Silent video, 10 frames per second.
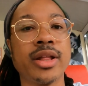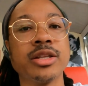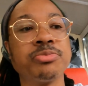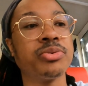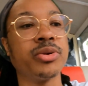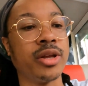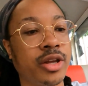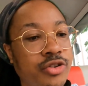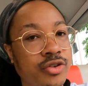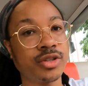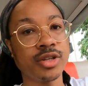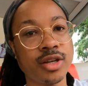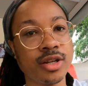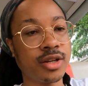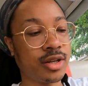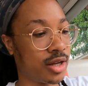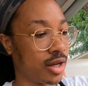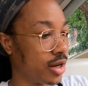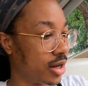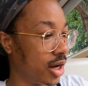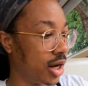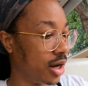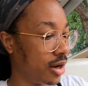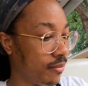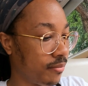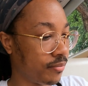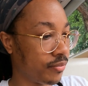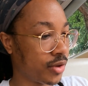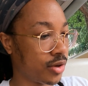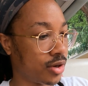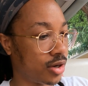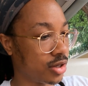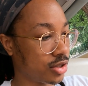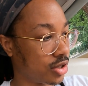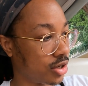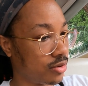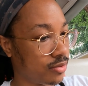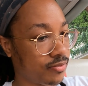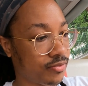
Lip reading: that's pretty interesting. And also